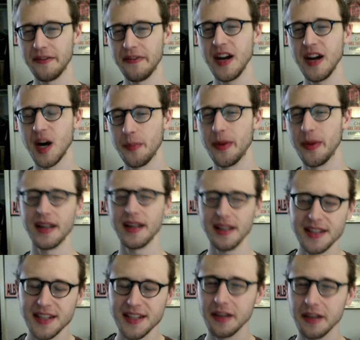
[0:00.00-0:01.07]
affair,
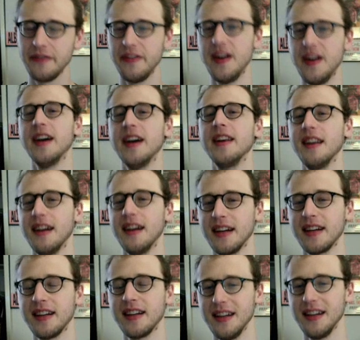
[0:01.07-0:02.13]
but it's still fun.
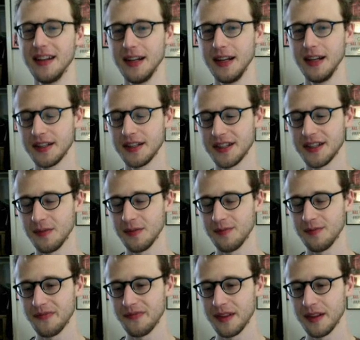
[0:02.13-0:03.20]
Like,
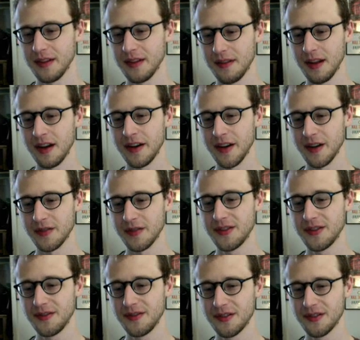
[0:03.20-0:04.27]
so, I don't
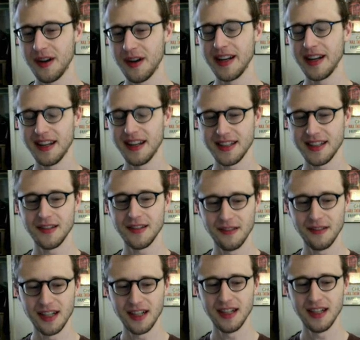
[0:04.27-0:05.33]
know, try not
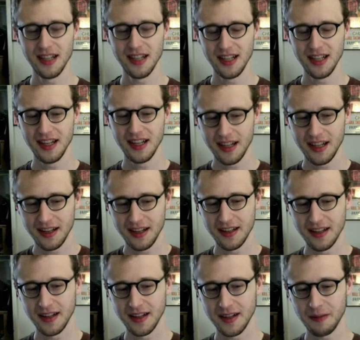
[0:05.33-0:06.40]
to, uh,
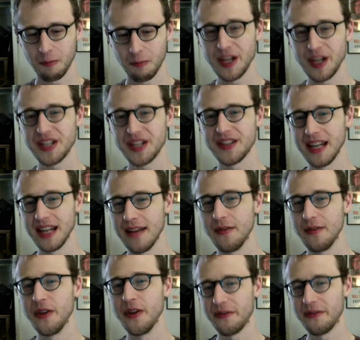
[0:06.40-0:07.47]
uh, reach the
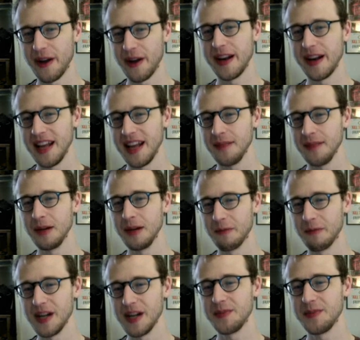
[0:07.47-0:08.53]
level that Fran and Amy
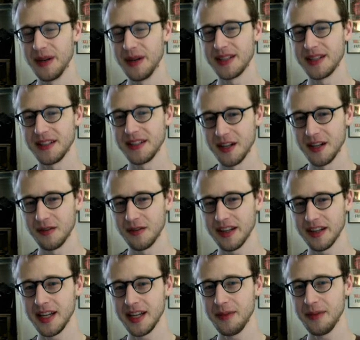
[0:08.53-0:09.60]
reach, but, you
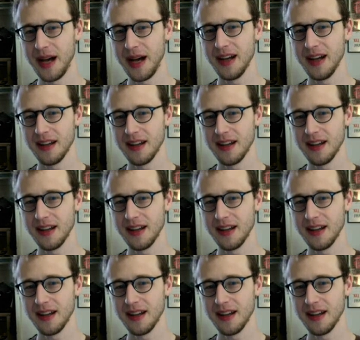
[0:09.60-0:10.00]
know, keep a,